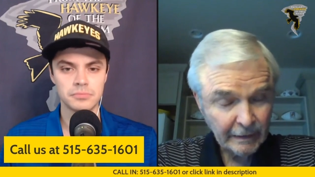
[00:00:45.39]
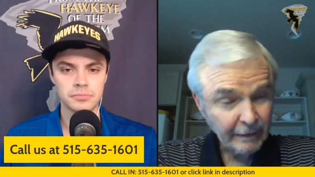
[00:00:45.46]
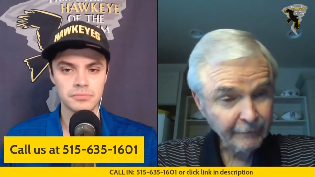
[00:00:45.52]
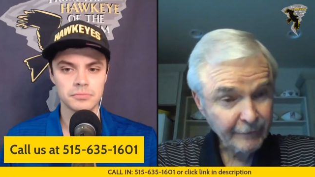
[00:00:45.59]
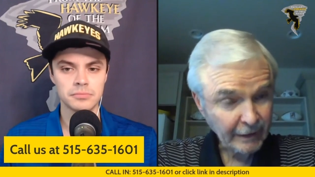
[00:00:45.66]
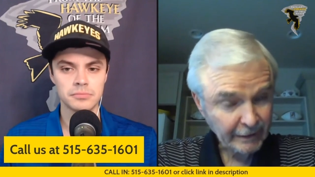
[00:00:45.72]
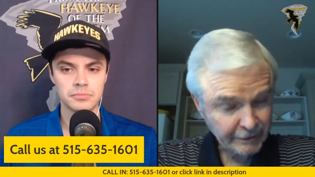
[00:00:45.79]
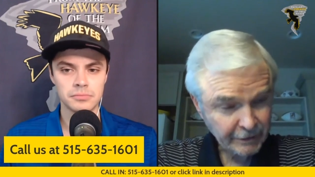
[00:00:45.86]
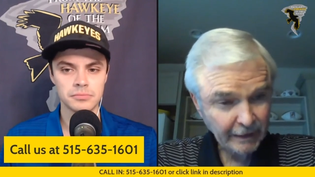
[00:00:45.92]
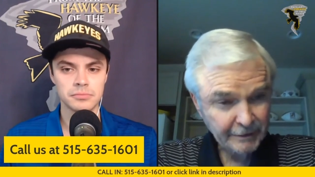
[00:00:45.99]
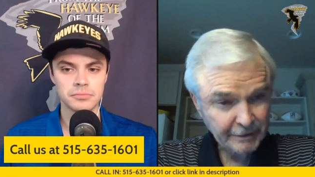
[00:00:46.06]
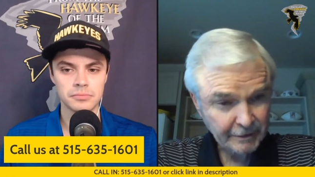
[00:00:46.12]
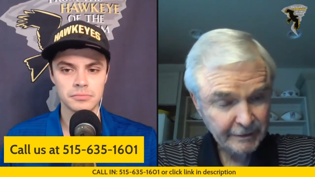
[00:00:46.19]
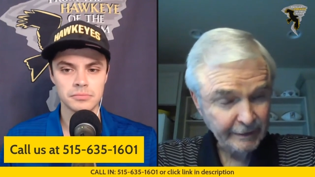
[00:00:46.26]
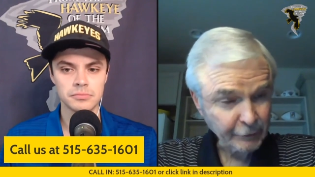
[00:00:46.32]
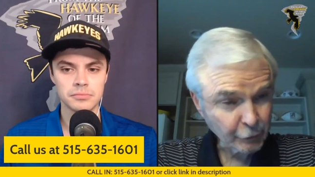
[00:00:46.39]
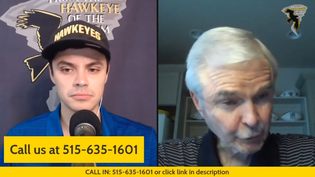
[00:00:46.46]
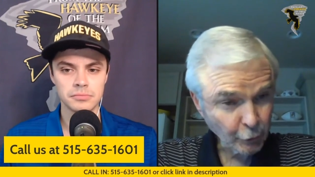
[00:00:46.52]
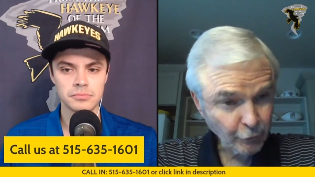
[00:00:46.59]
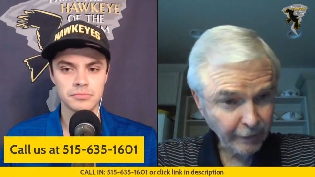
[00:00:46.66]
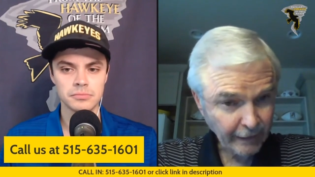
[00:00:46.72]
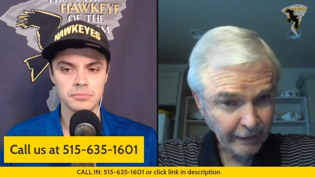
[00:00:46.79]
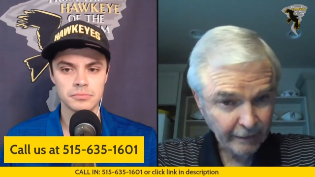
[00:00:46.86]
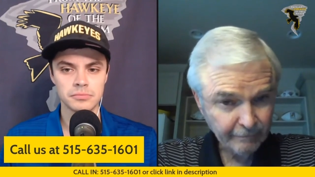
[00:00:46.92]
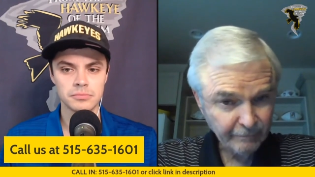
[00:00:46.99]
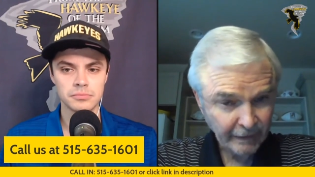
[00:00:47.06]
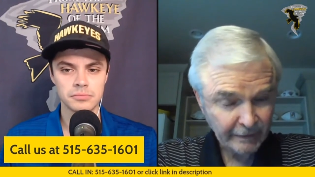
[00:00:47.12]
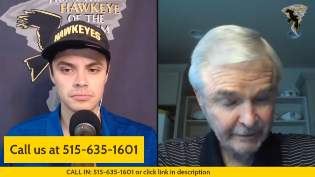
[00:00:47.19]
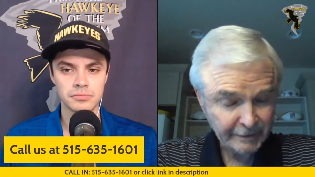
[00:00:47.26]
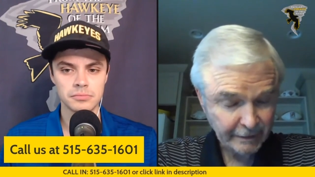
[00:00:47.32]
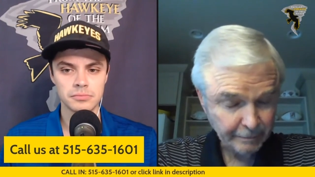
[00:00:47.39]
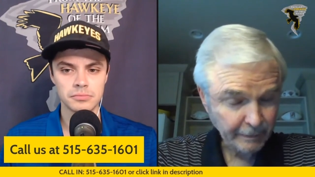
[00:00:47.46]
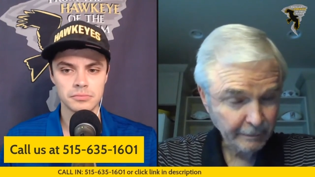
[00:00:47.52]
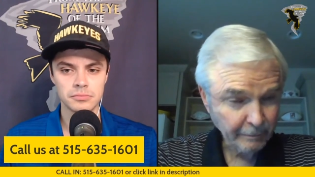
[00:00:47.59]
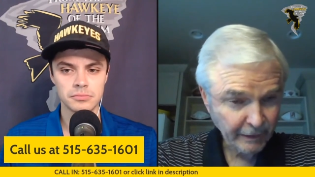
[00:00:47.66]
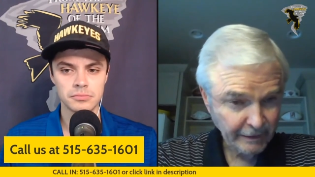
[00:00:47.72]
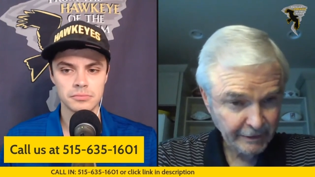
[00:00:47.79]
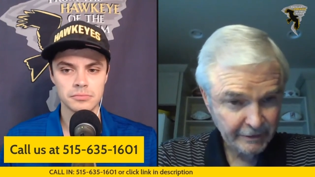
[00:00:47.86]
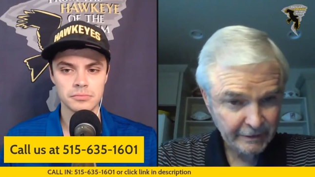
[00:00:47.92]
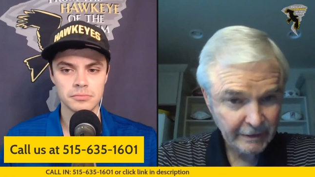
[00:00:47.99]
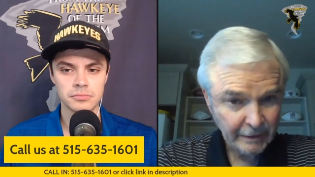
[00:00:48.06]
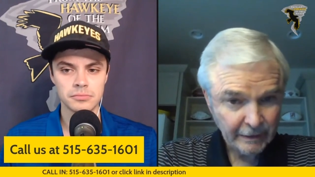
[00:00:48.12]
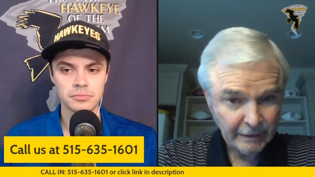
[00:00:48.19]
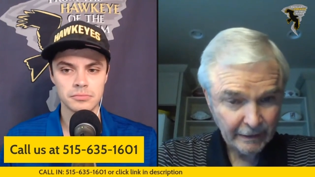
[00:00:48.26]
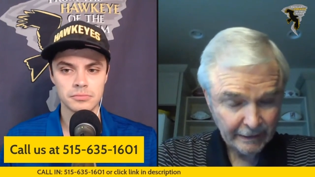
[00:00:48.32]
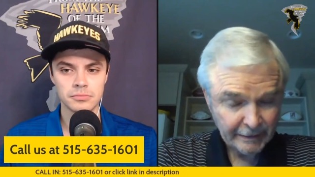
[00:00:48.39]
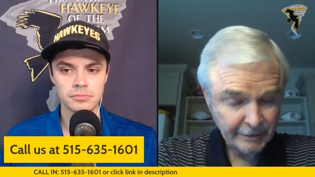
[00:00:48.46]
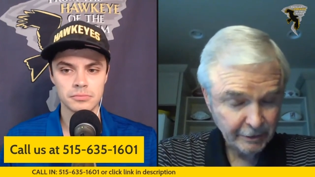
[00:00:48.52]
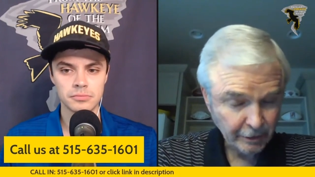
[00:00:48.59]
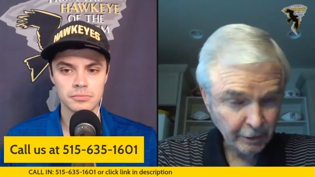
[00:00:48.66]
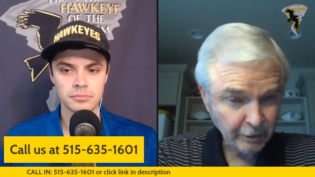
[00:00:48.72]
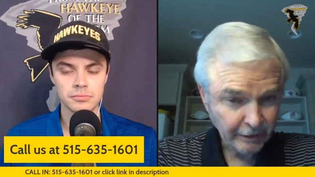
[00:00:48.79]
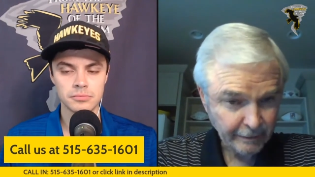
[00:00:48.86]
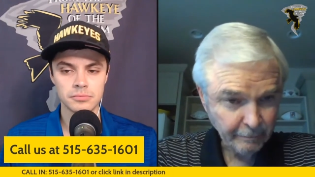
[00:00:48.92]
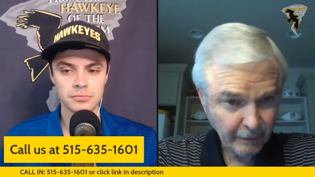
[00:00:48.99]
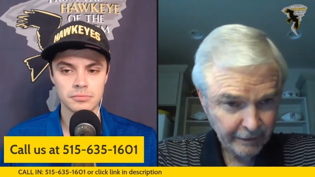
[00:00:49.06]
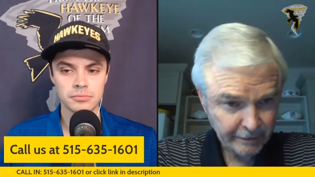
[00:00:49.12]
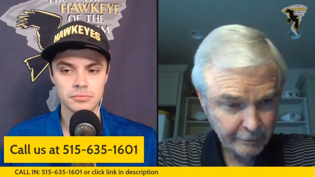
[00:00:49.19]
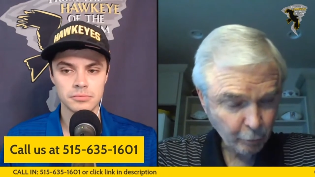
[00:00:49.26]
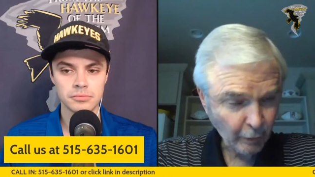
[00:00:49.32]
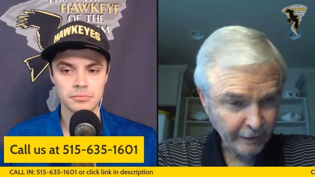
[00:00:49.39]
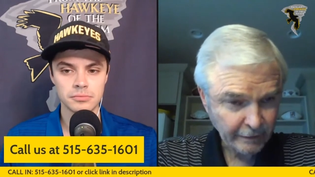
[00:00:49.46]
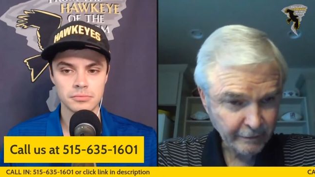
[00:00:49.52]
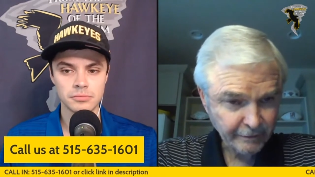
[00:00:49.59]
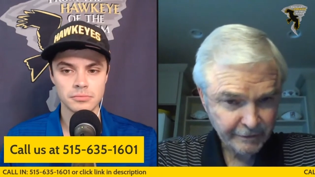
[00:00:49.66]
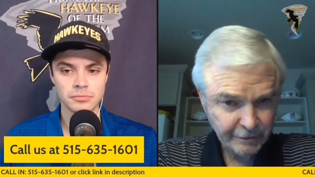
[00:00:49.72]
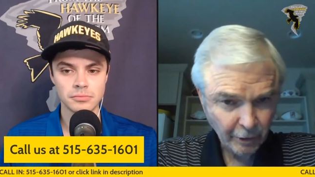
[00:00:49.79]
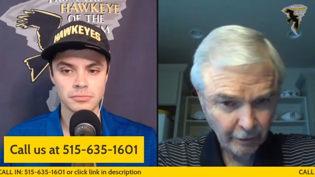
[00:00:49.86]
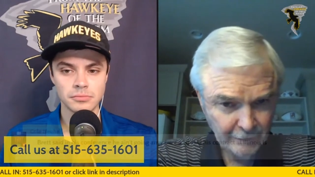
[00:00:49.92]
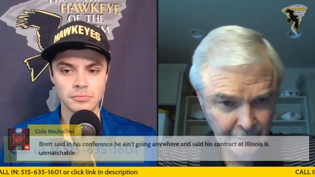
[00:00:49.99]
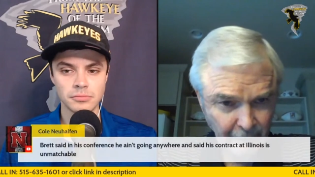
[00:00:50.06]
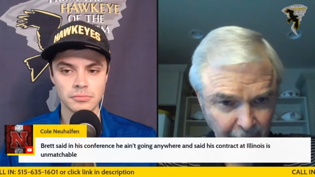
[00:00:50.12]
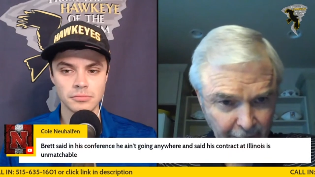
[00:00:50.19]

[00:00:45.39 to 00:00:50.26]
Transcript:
Speaker 1: If Nick Jackson can do that, that simply means he's clearly made his way into the starting